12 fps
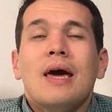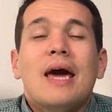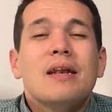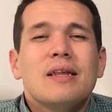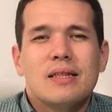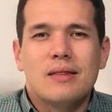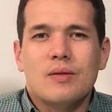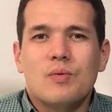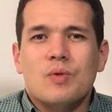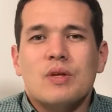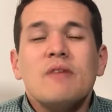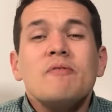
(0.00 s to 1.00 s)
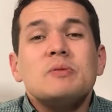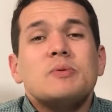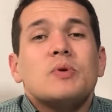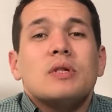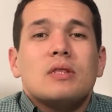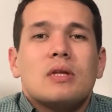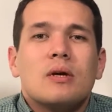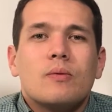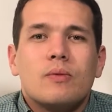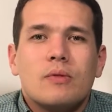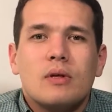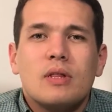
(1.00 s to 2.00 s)
And the difference between
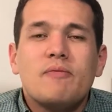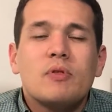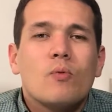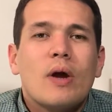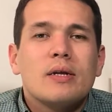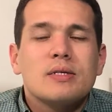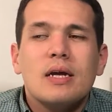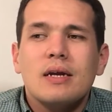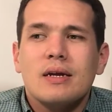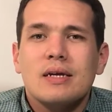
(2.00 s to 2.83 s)
the left and the right is not